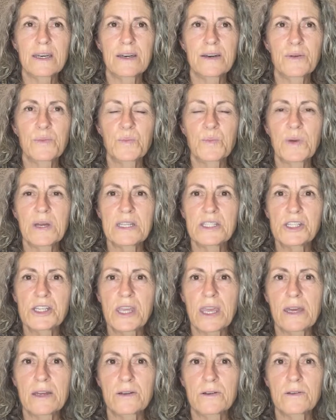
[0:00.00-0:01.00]
my
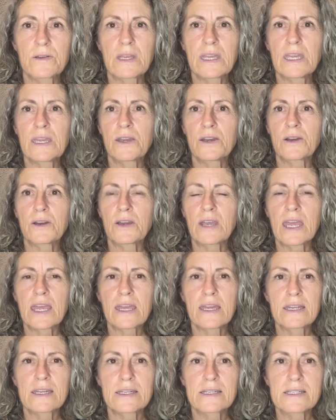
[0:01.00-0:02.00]
channel here
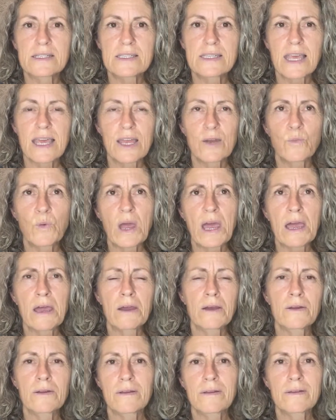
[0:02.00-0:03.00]
and said,
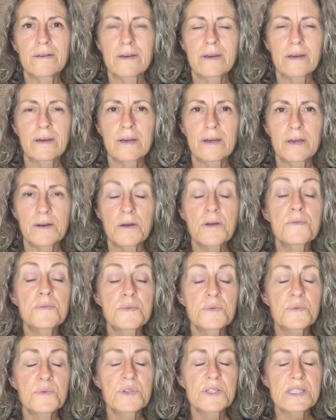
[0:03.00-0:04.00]
well, it
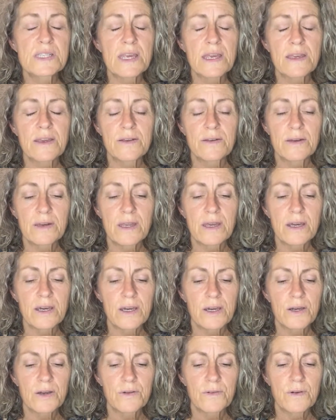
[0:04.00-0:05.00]
was
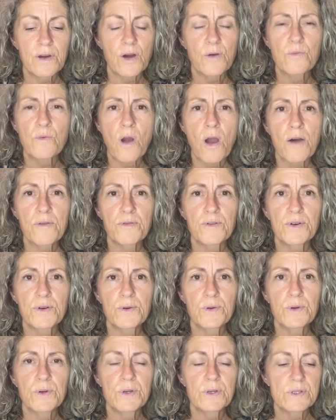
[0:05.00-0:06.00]
a raw
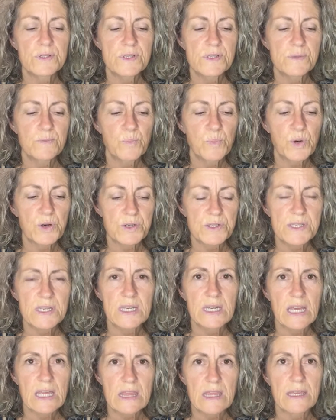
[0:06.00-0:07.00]
foods person,
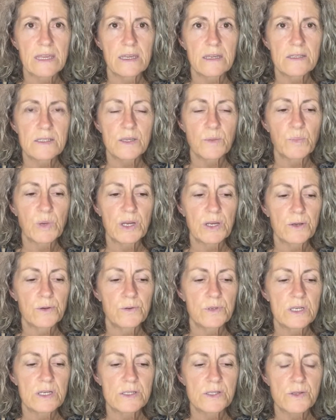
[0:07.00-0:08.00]
I think, somebody who
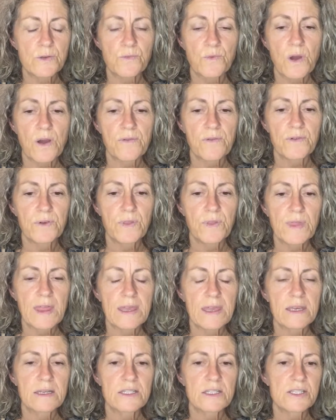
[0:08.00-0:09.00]
does the raw food
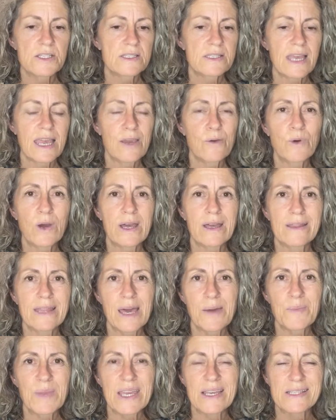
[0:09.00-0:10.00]
thing, and just saying, well,
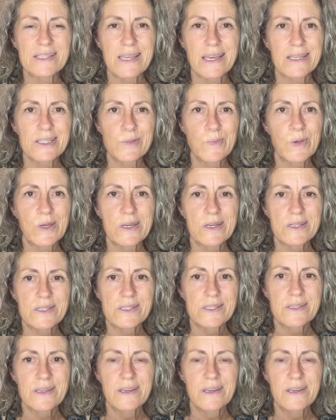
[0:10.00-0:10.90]
that makes sense because,